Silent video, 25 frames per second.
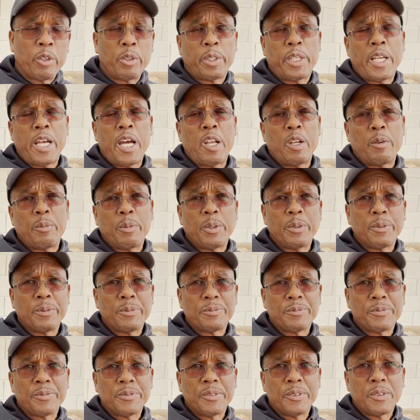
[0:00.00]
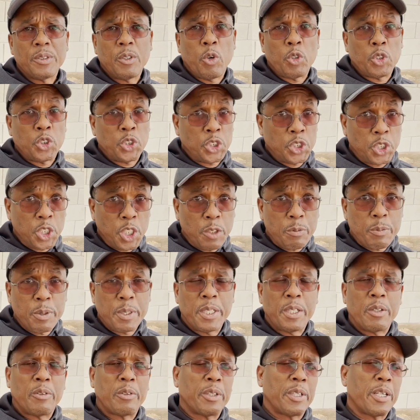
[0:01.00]
accountable, or should have been
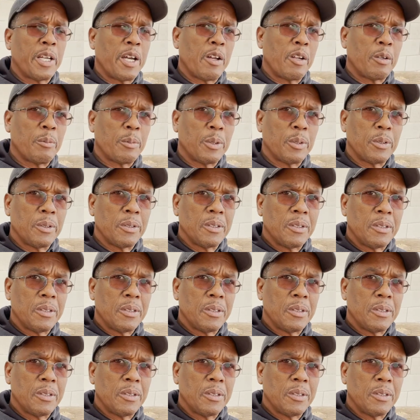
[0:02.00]
held accountable.